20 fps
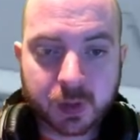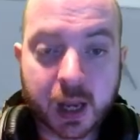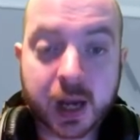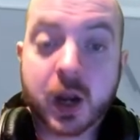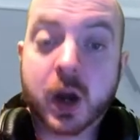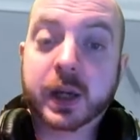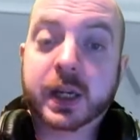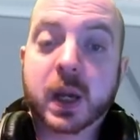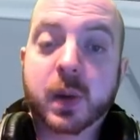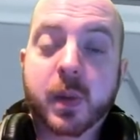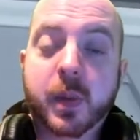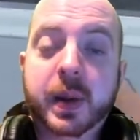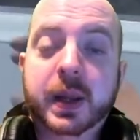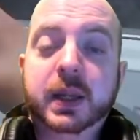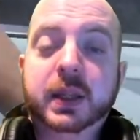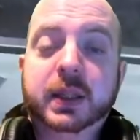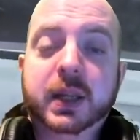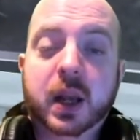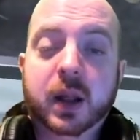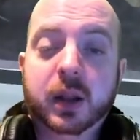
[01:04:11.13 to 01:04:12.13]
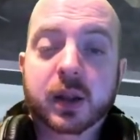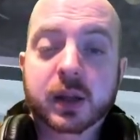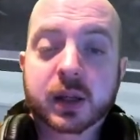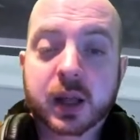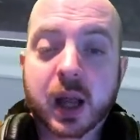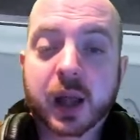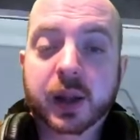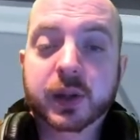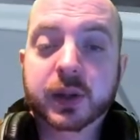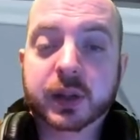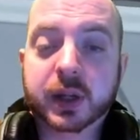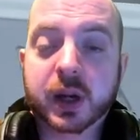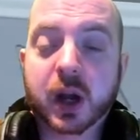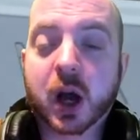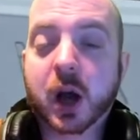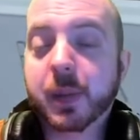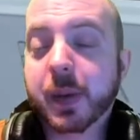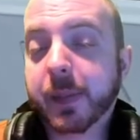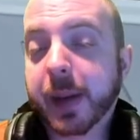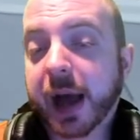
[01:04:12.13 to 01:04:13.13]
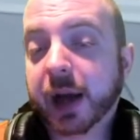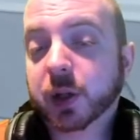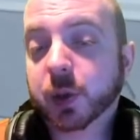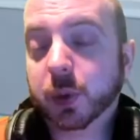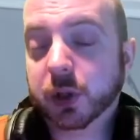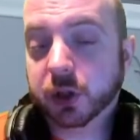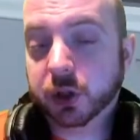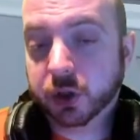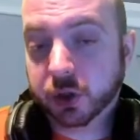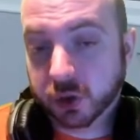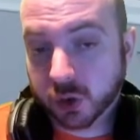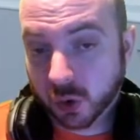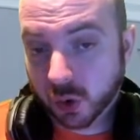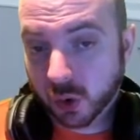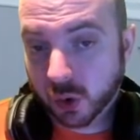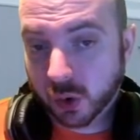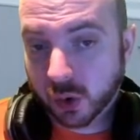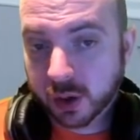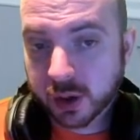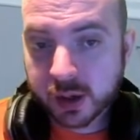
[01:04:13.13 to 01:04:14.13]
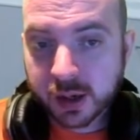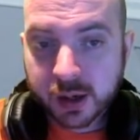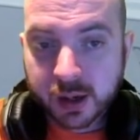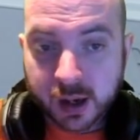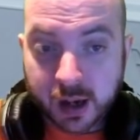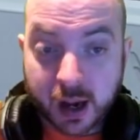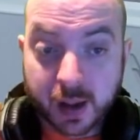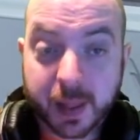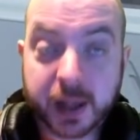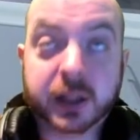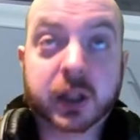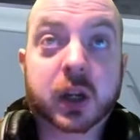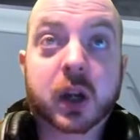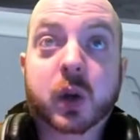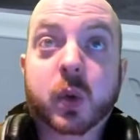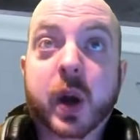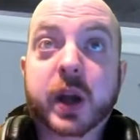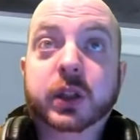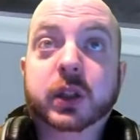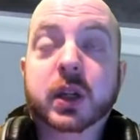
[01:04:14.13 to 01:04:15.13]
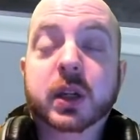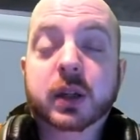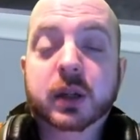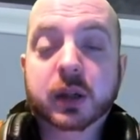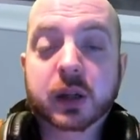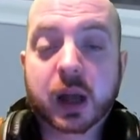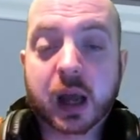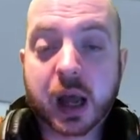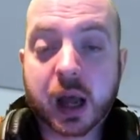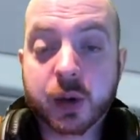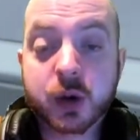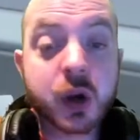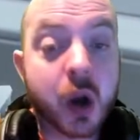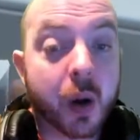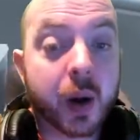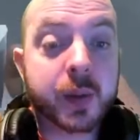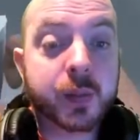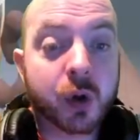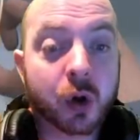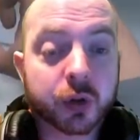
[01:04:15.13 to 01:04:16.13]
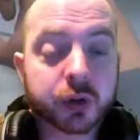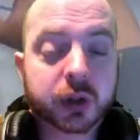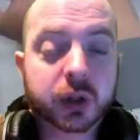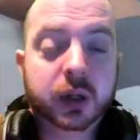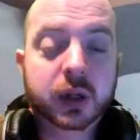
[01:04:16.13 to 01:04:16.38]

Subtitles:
Any idea when we can sell guns and armor back to a store? That's a good question. No, I'm not.